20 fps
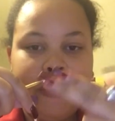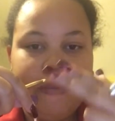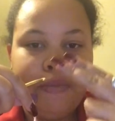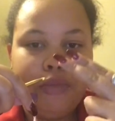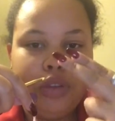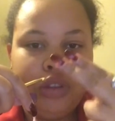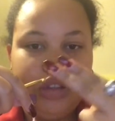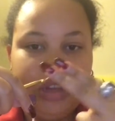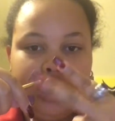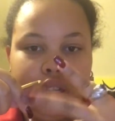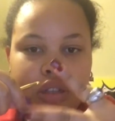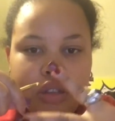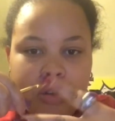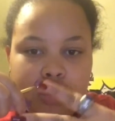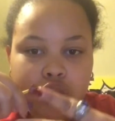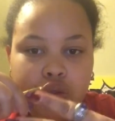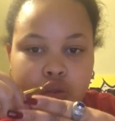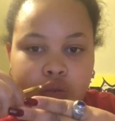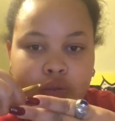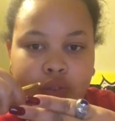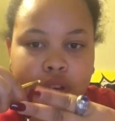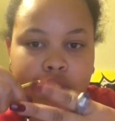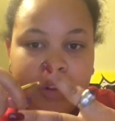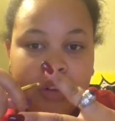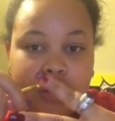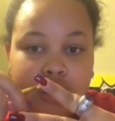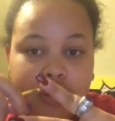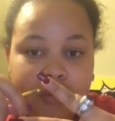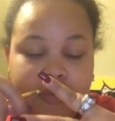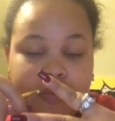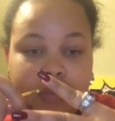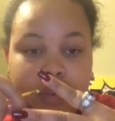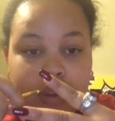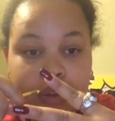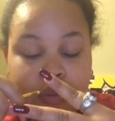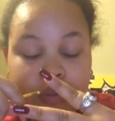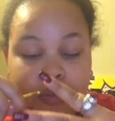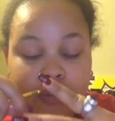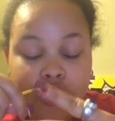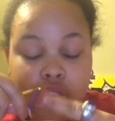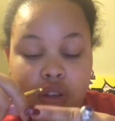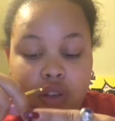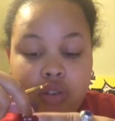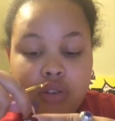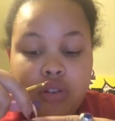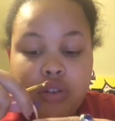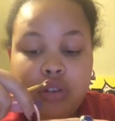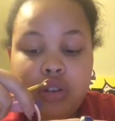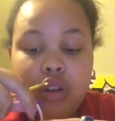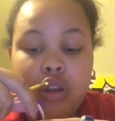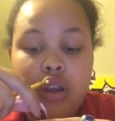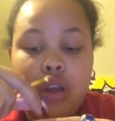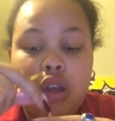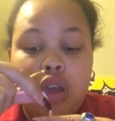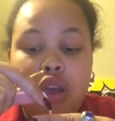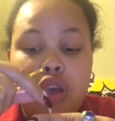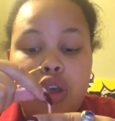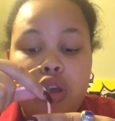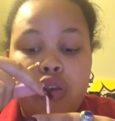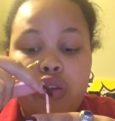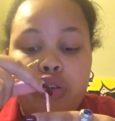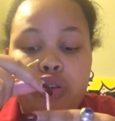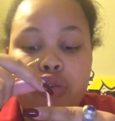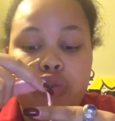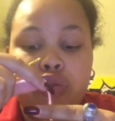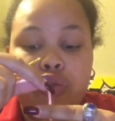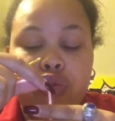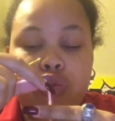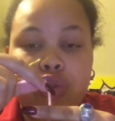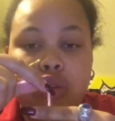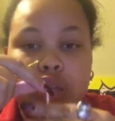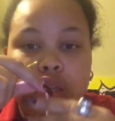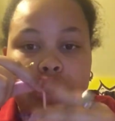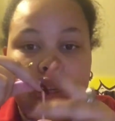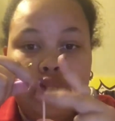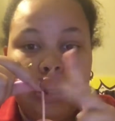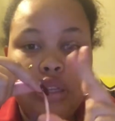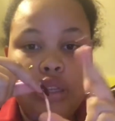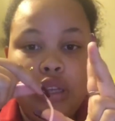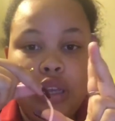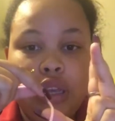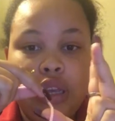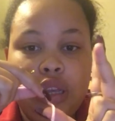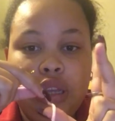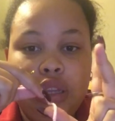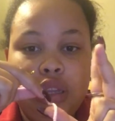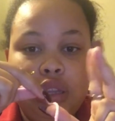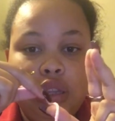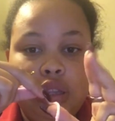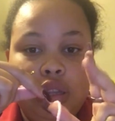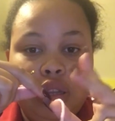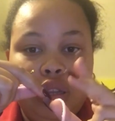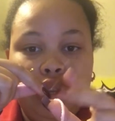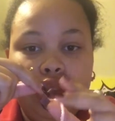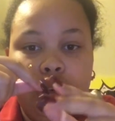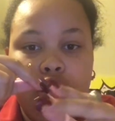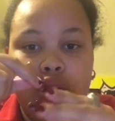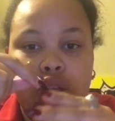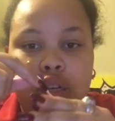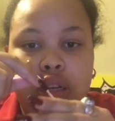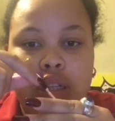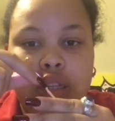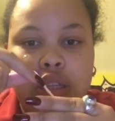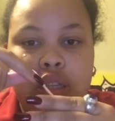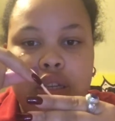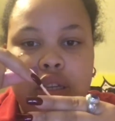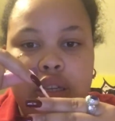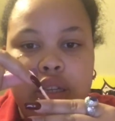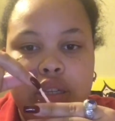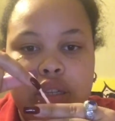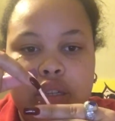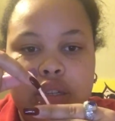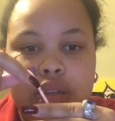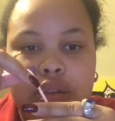You take the two fingers of your fingers. You take the yarn like this.